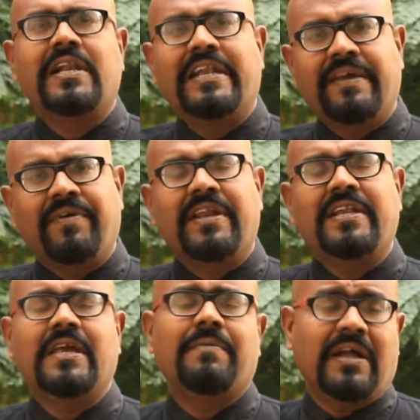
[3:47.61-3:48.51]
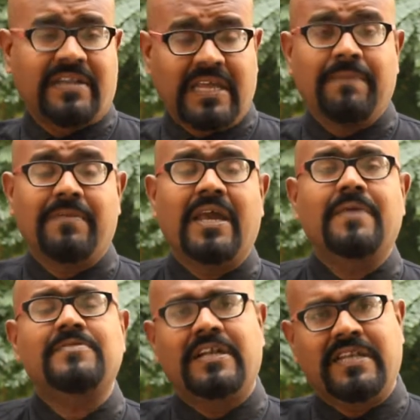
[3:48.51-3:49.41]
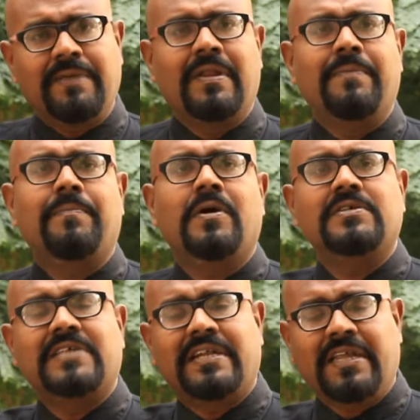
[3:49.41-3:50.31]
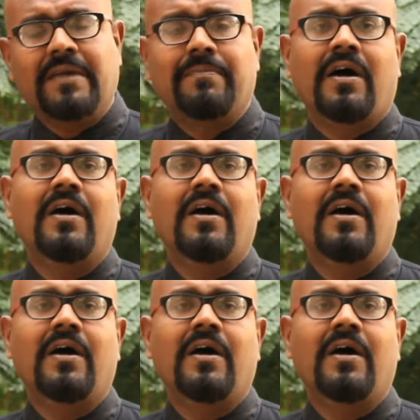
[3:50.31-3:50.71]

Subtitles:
and every team names and team numbers and team